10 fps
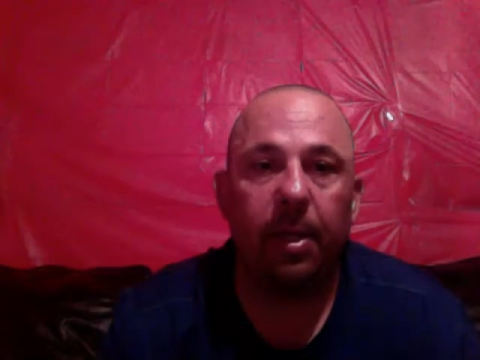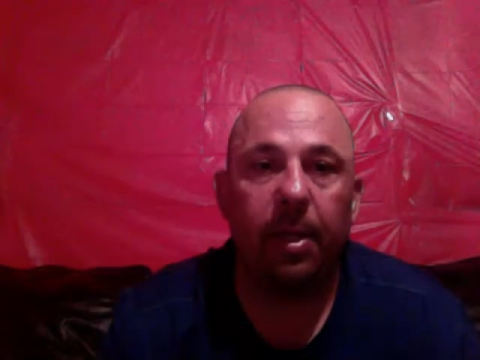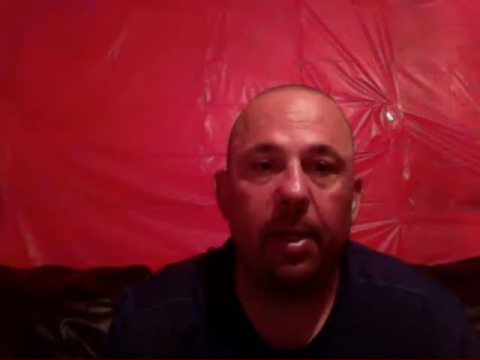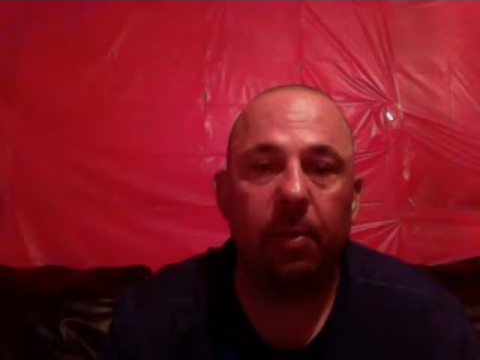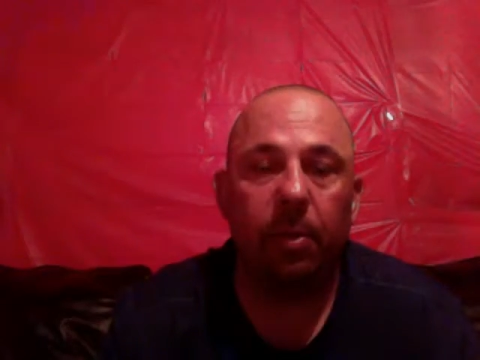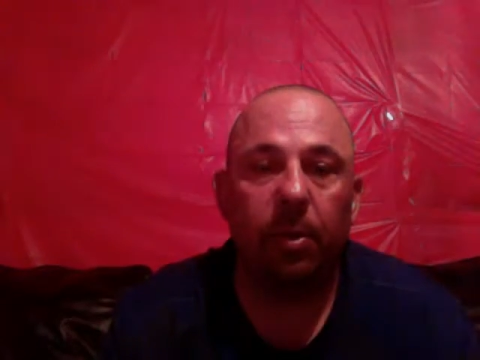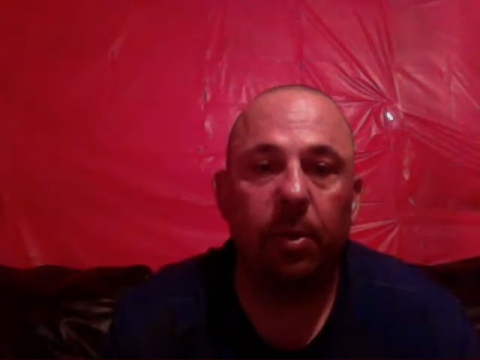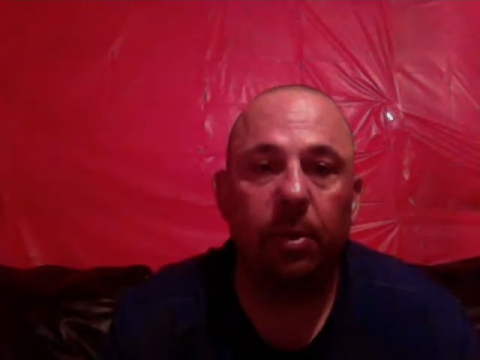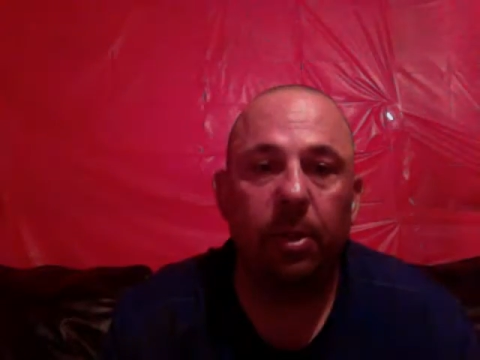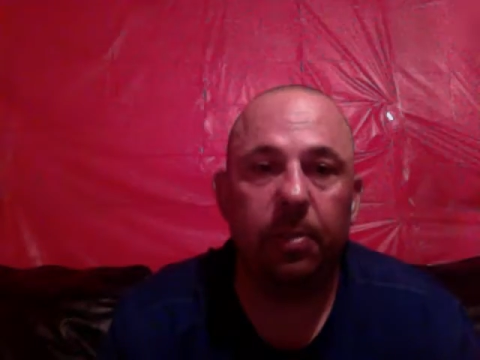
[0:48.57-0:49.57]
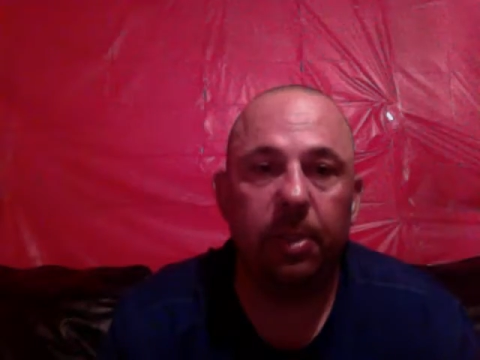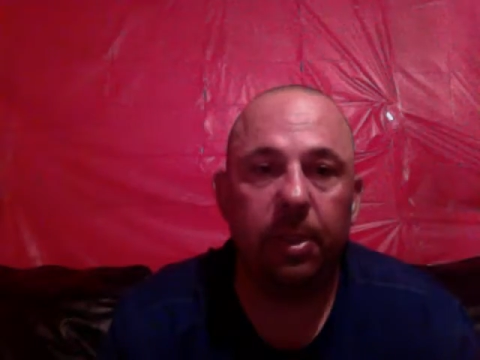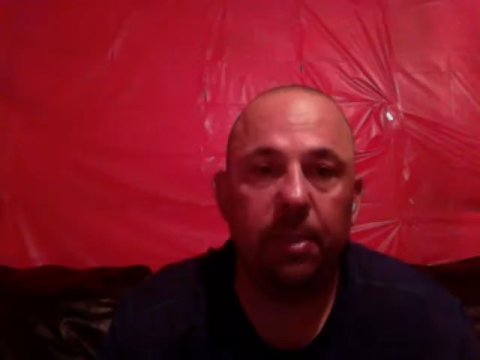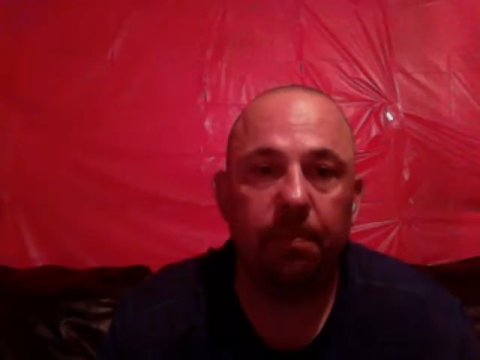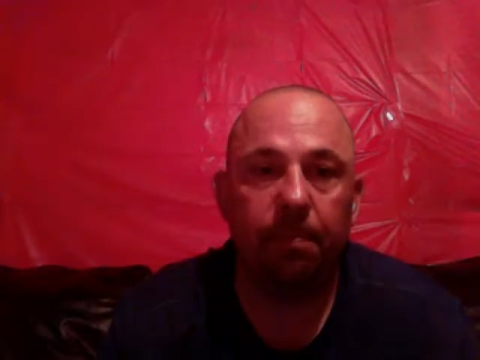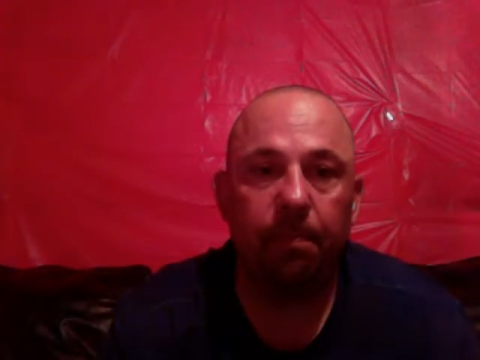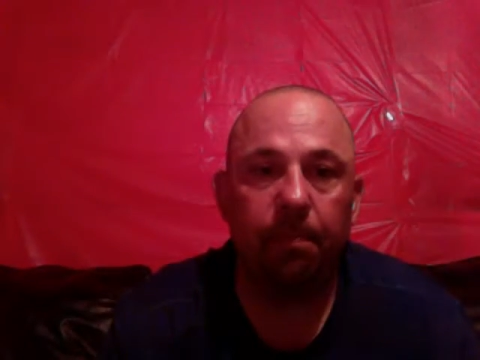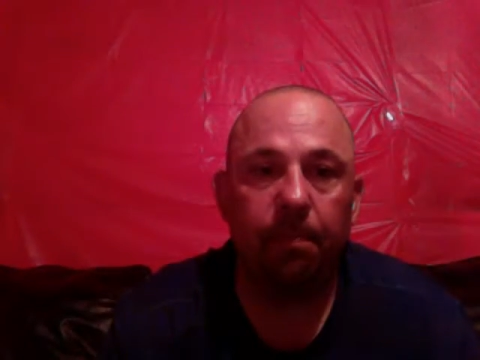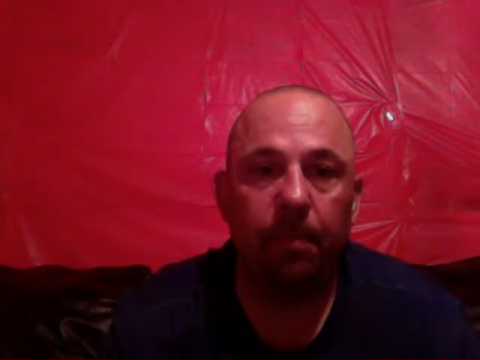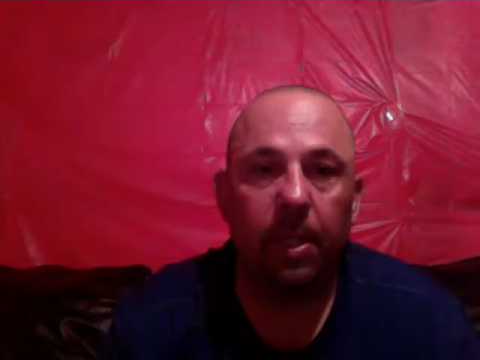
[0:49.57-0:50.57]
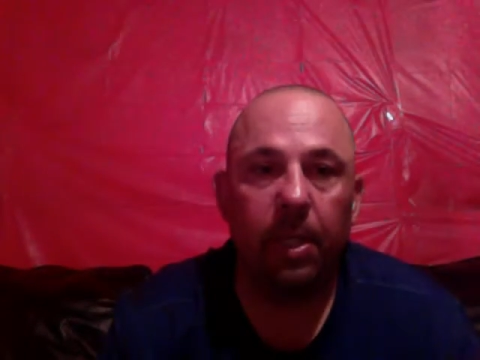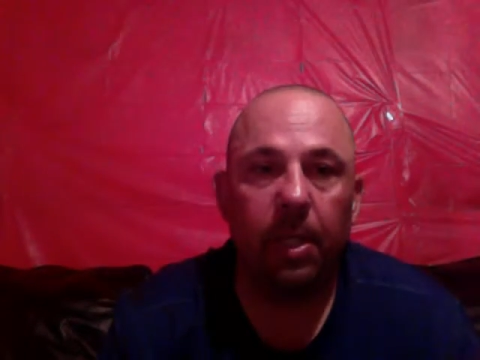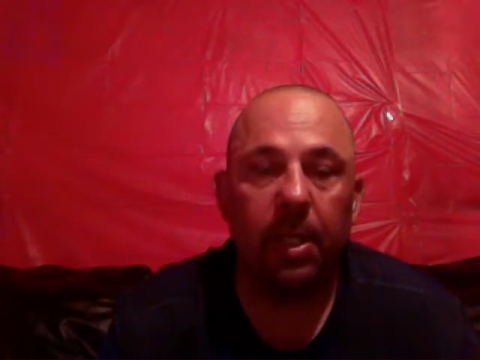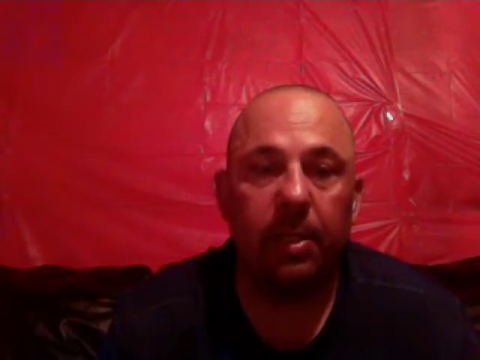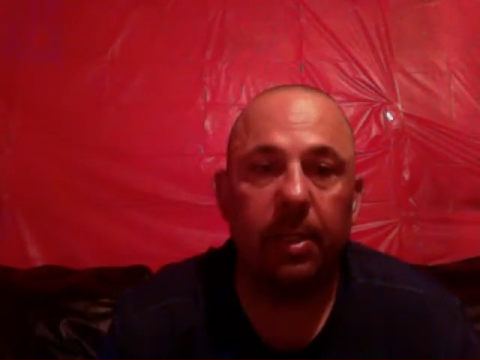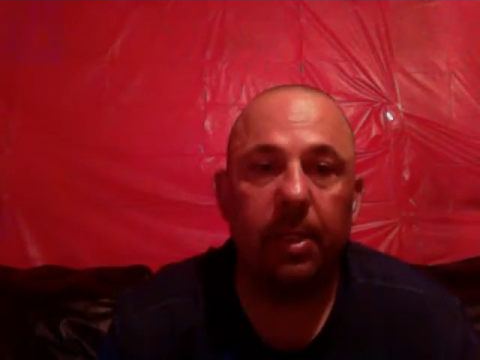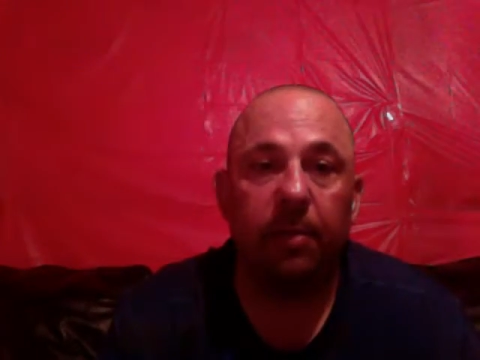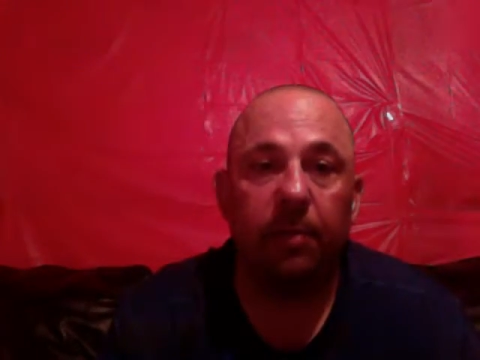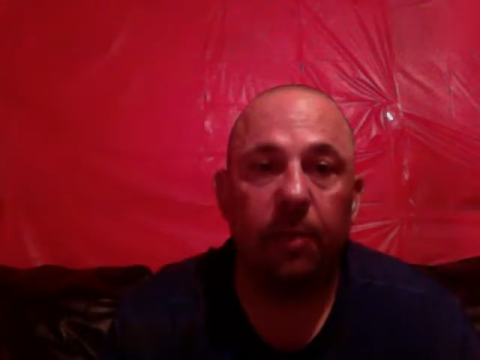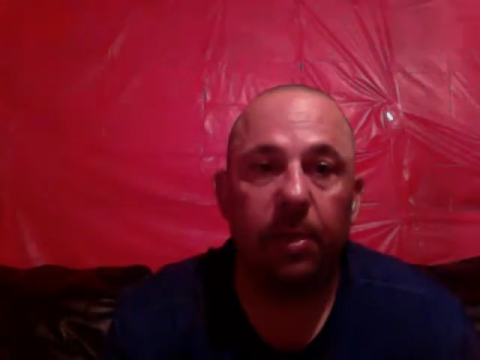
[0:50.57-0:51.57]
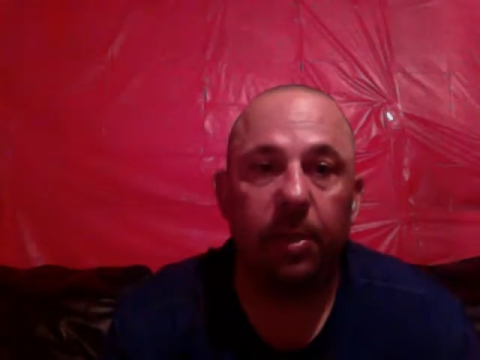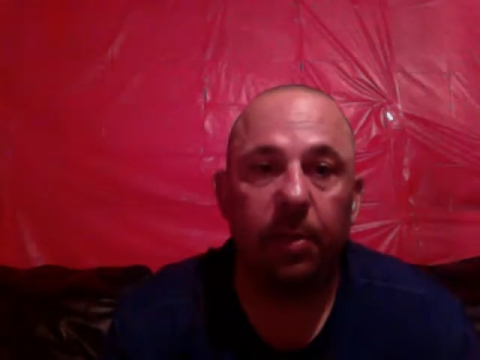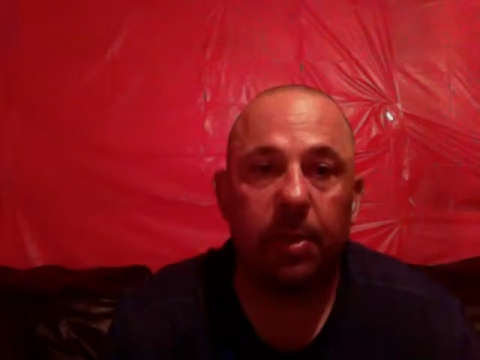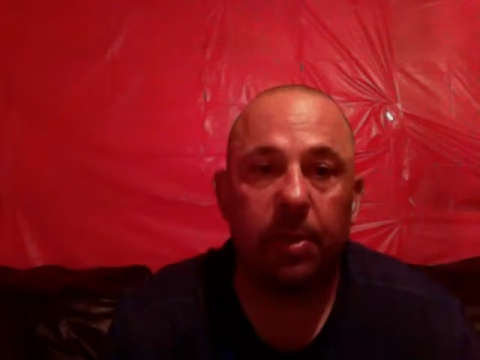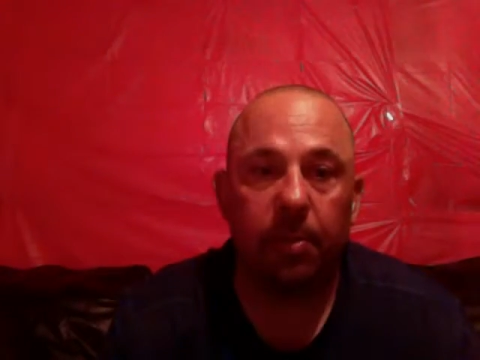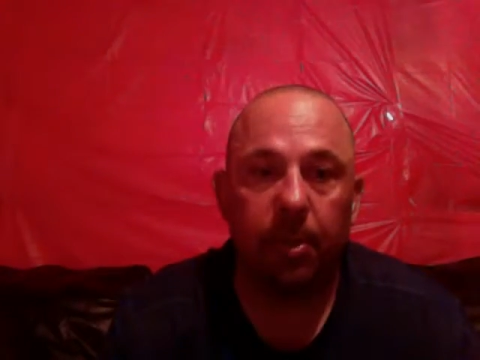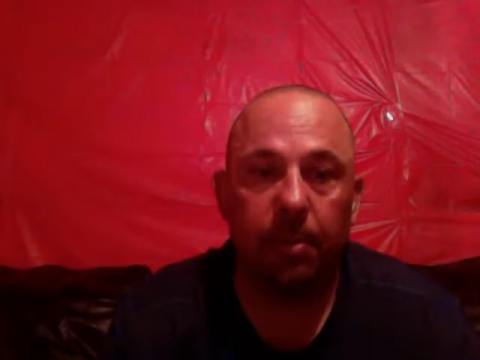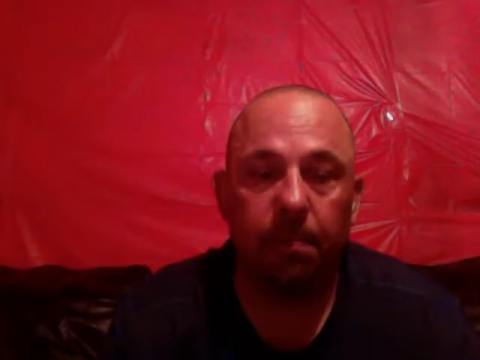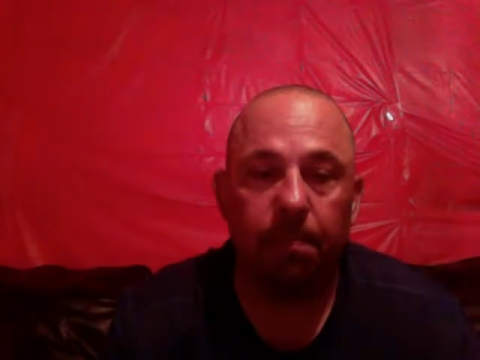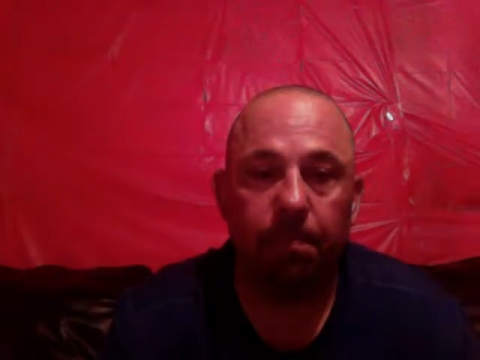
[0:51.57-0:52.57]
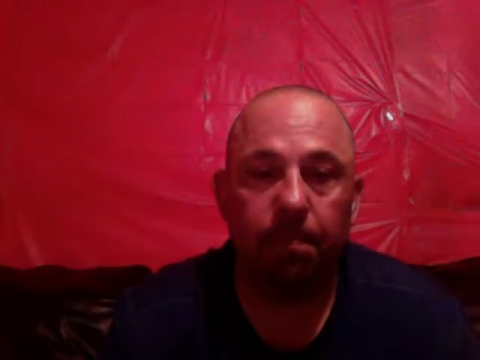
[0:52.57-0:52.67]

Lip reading: they will dismiss it and say, let's focus on what's important.